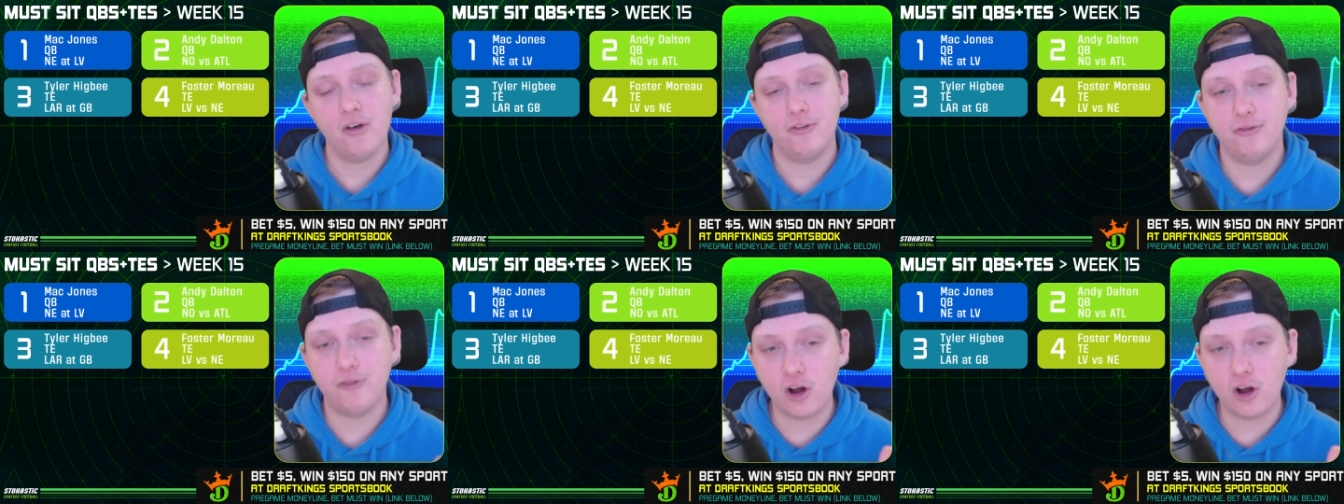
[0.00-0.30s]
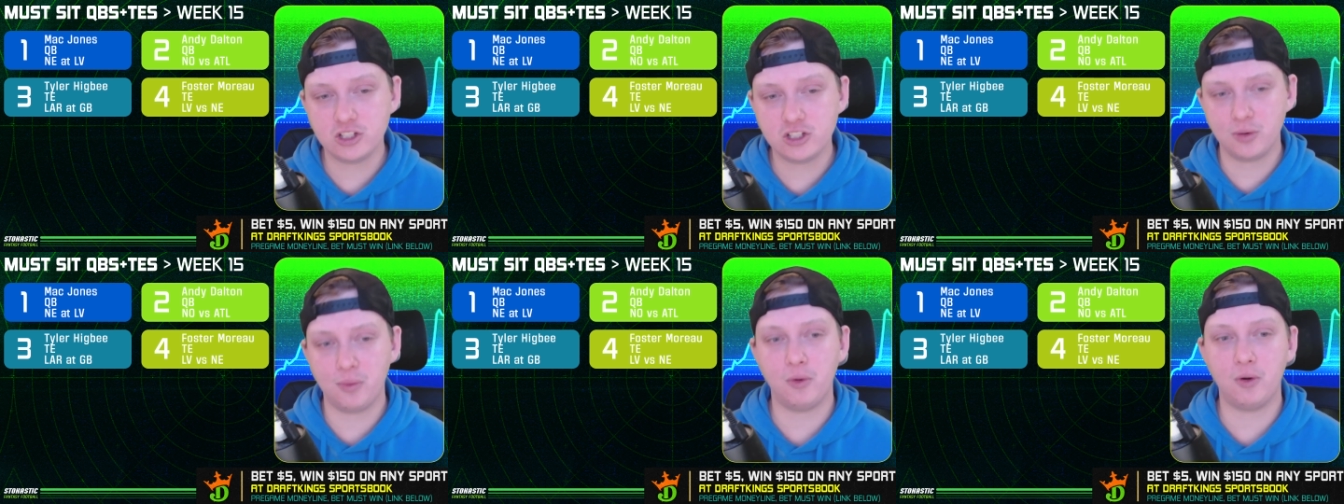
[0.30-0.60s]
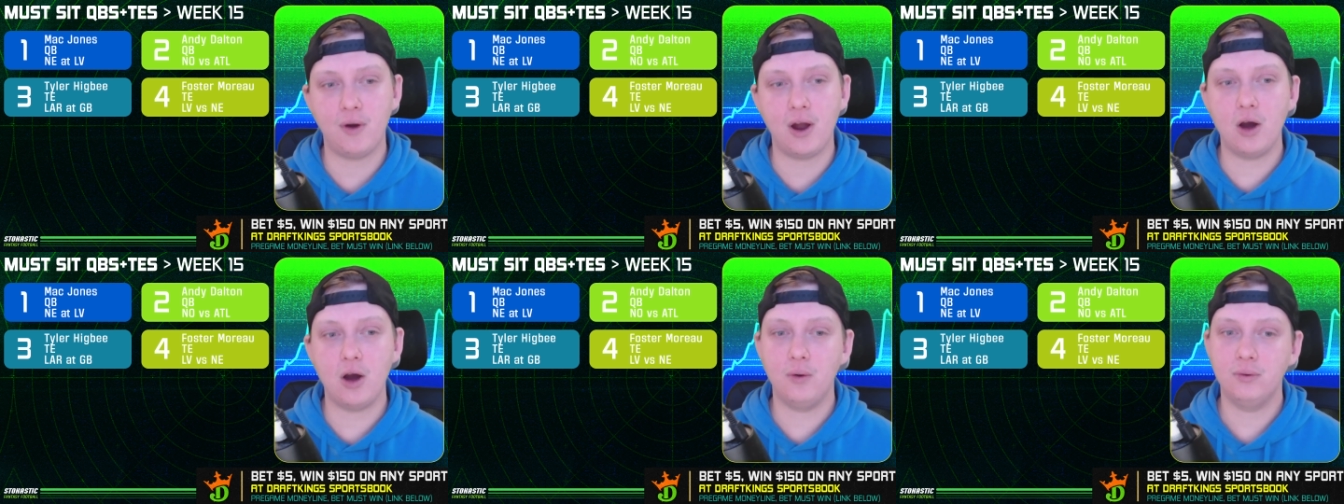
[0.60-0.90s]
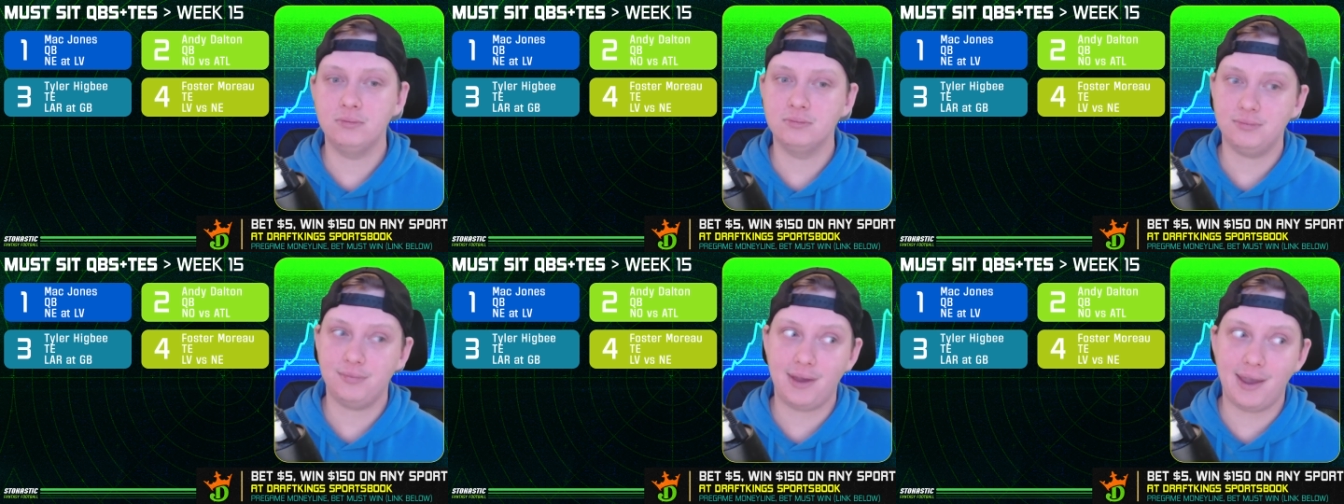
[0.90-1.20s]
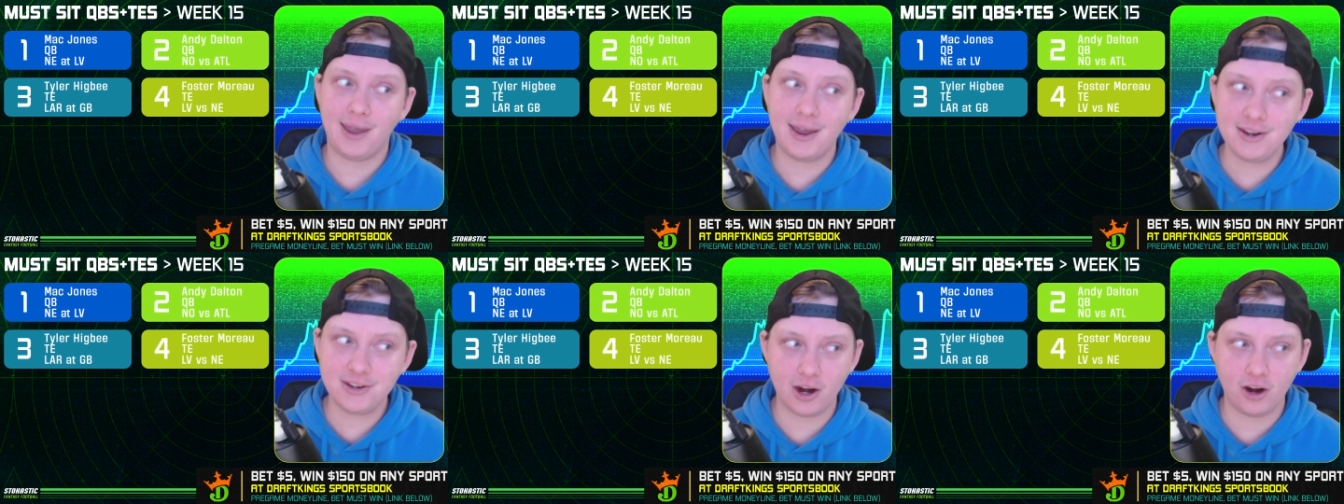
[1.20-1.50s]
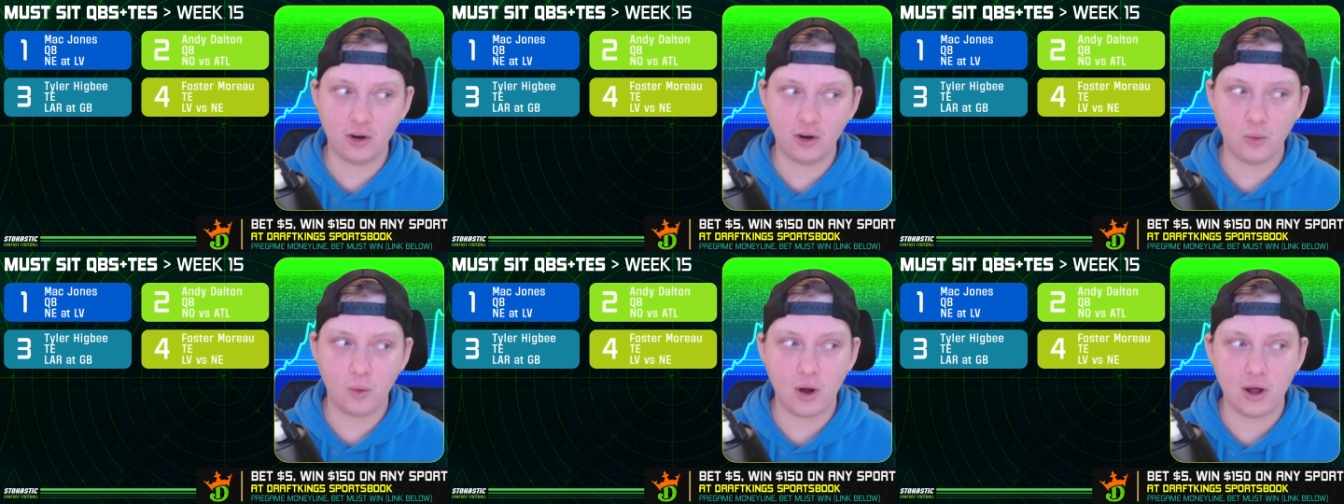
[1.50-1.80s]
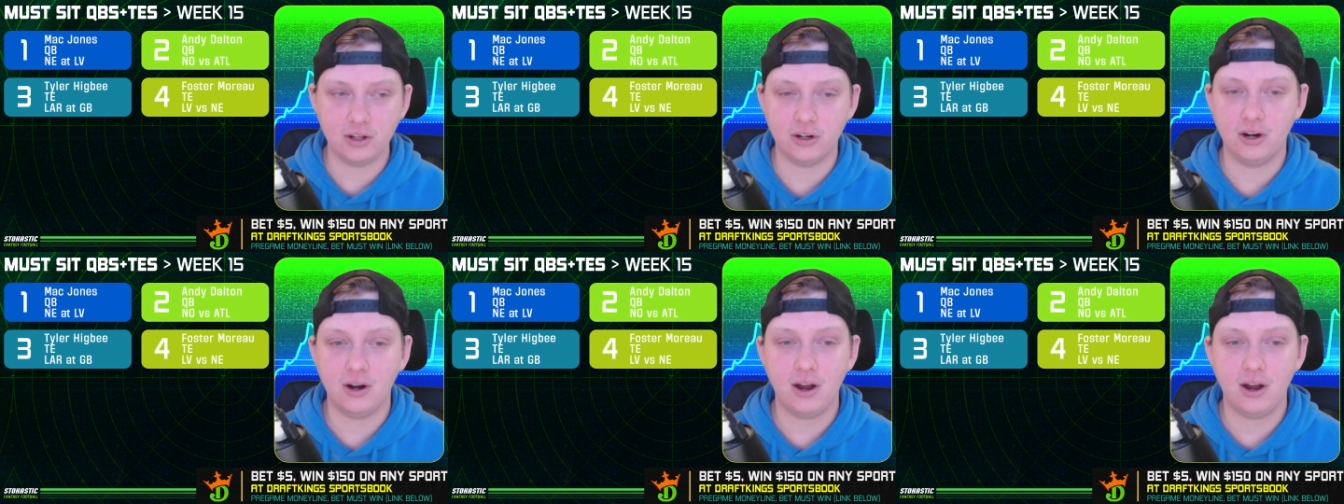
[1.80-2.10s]
Foster Moreau and Darren
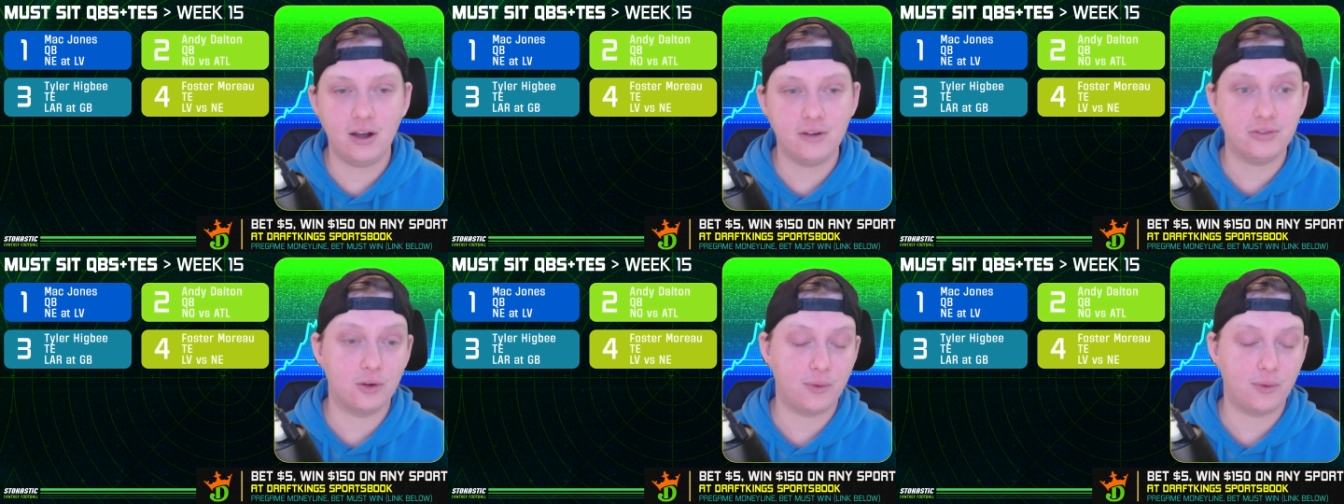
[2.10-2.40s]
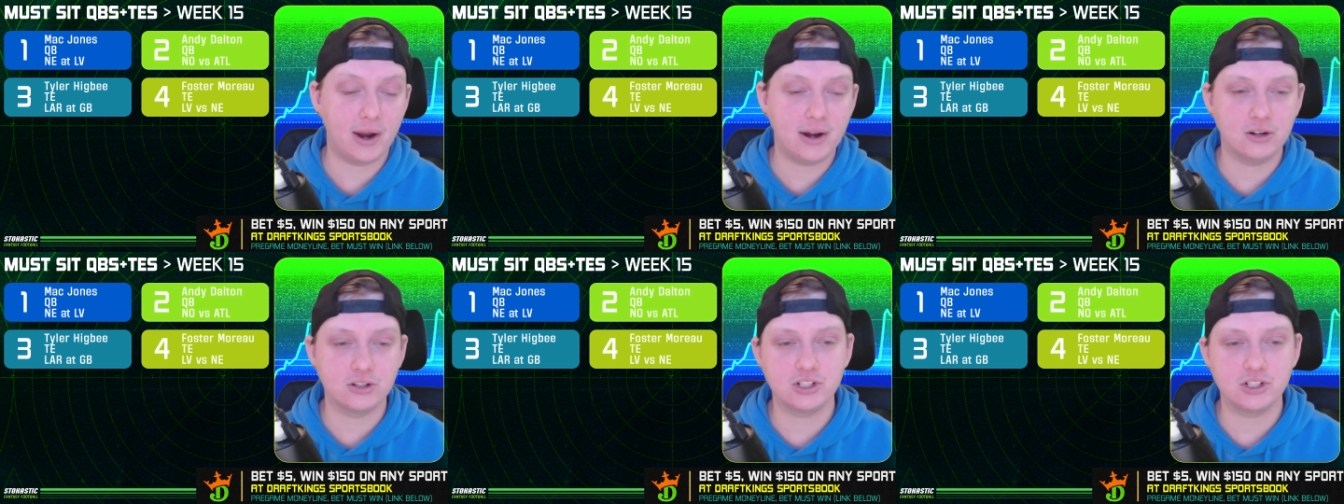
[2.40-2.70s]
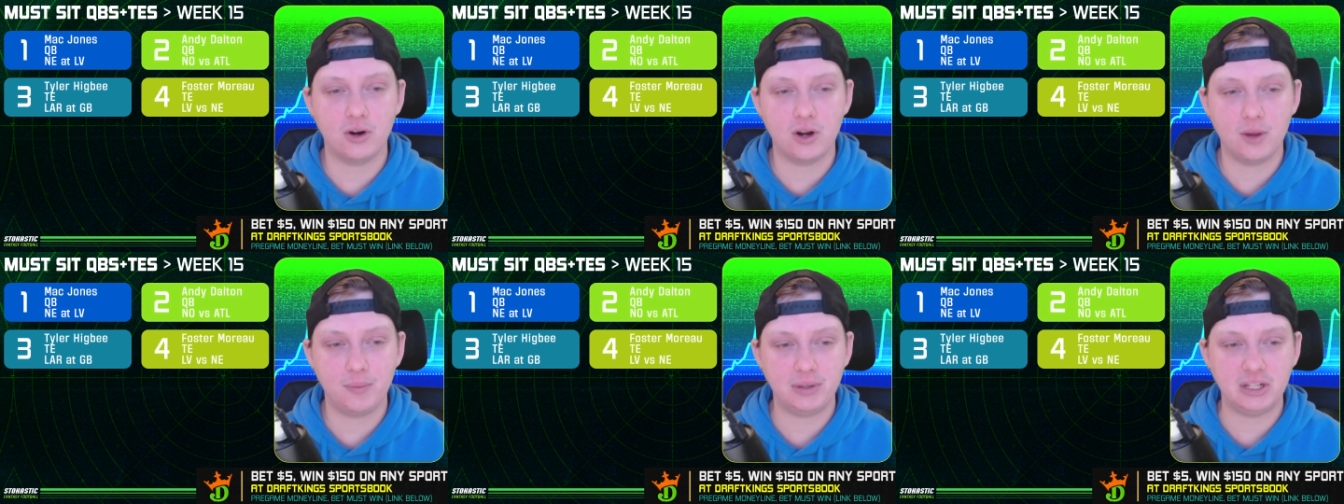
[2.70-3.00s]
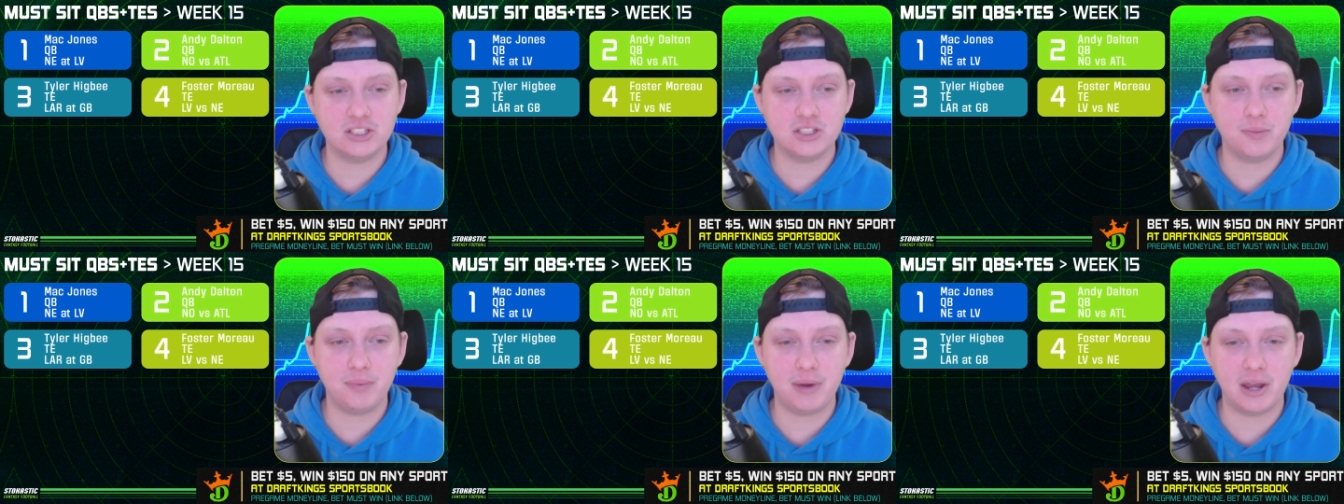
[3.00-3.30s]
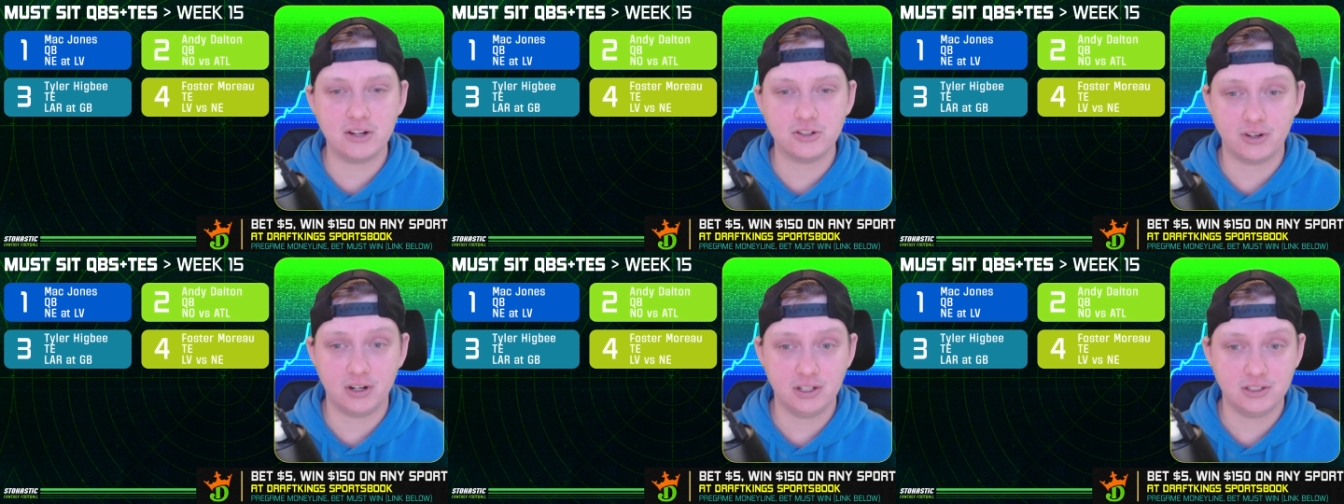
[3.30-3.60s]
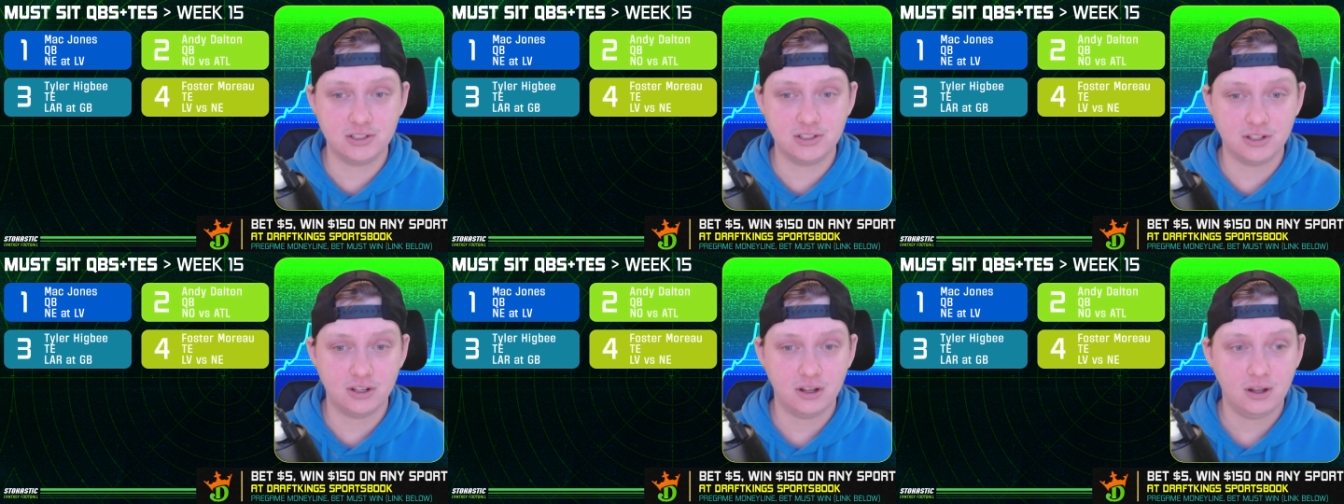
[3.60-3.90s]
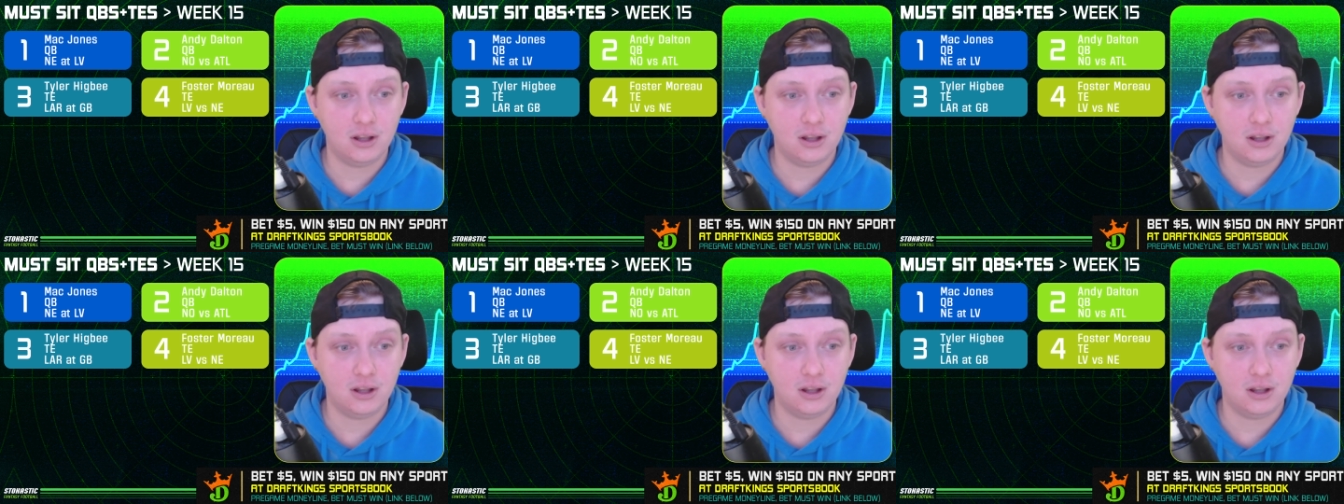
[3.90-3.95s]
Waller of the Raiders going up against the Patriots.